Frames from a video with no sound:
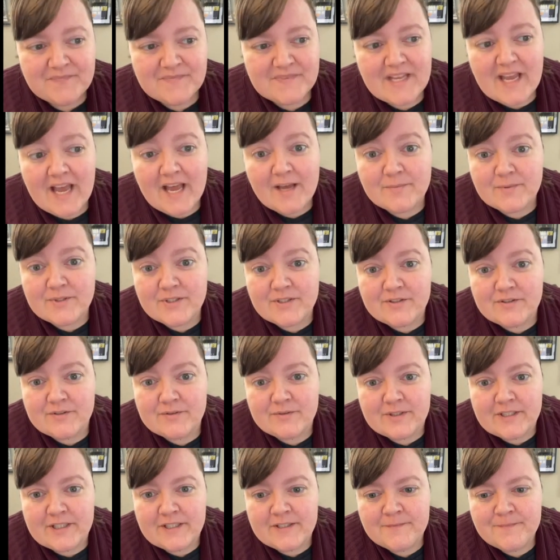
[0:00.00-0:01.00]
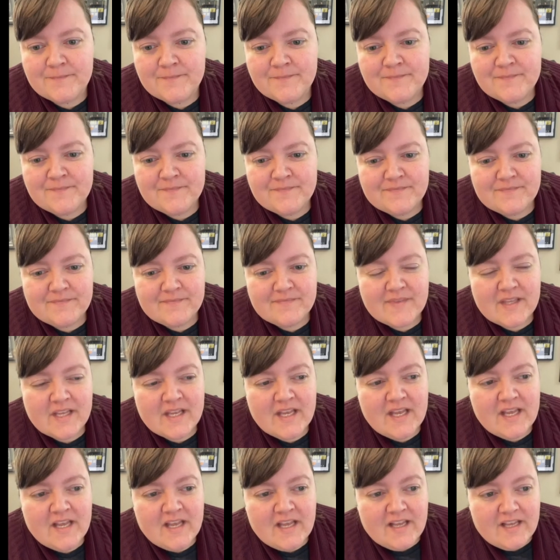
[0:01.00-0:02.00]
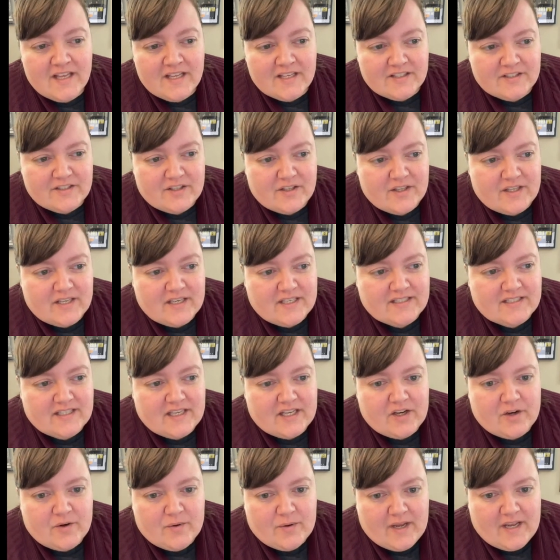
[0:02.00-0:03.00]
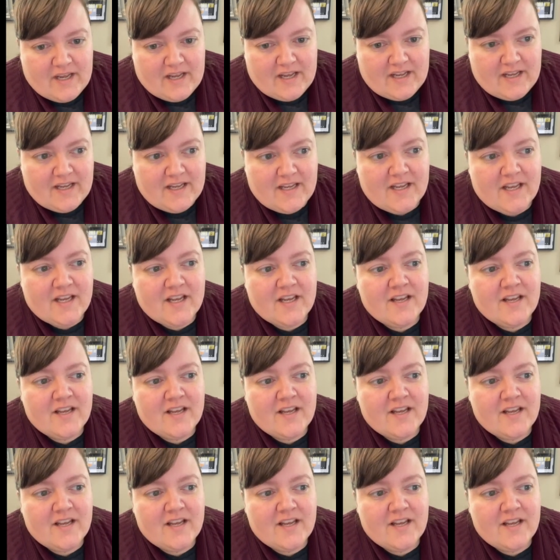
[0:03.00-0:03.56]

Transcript: Absolutely." So then it's like, okay,